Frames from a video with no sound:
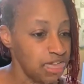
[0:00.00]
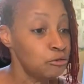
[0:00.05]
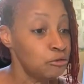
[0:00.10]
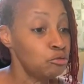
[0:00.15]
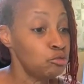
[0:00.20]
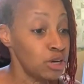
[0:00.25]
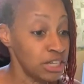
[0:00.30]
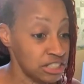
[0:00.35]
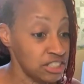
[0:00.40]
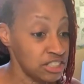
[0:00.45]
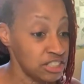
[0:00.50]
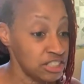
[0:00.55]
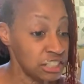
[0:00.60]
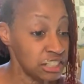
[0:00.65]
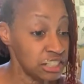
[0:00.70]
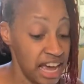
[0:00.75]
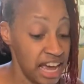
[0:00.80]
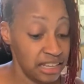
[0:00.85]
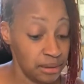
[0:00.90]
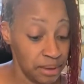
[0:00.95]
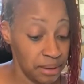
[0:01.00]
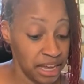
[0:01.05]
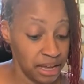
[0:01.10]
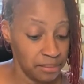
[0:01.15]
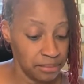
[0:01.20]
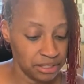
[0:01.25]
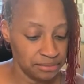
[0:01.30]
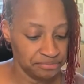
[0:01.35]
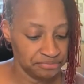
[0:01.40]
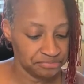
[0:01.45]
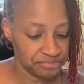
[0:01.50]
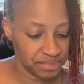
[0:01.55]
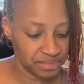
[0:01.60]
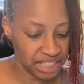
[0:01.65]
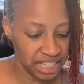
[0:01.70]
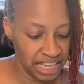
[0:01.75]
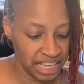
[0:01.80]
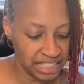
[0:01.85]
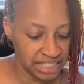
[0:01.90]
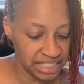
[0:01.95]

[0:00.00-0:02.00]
which is in Alabama, and